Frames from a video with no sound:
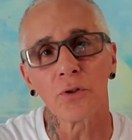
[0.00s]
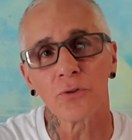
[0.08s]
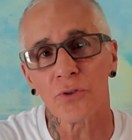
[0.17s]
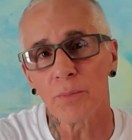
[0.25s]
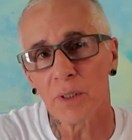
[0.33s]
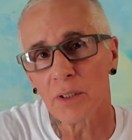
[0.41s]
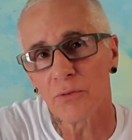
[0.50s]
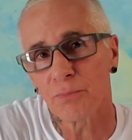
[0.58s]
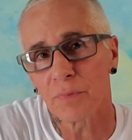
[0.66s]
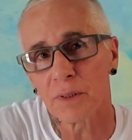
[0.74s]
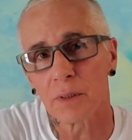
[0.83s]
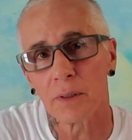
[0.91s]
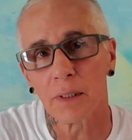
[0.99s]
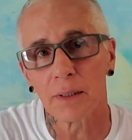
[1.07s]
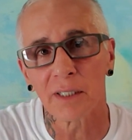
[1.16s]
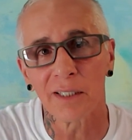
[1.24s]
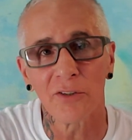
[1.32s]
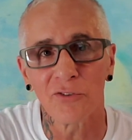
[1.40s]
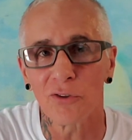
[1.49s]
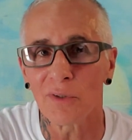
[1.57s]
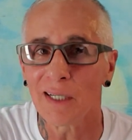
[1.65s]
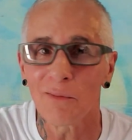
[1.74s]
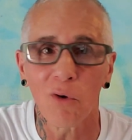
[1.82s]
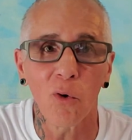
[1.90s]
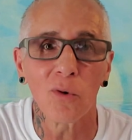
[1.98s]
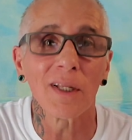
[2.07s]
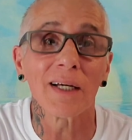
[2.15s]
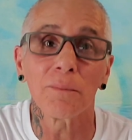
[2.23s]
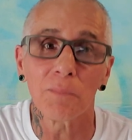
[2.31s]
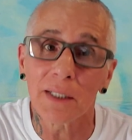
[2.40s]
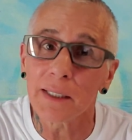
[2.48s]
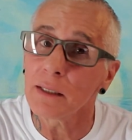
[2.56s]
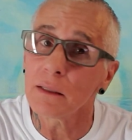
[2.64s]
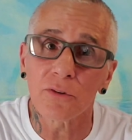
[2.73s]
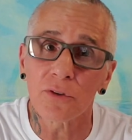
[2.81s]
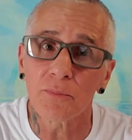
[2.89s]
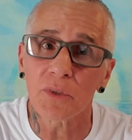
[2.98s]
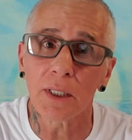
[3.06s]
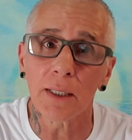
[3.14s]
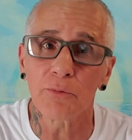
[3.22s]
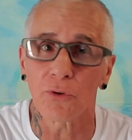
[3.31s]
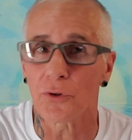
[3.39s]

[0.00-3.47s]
some of these kids don't have a whole lot of money sometimes,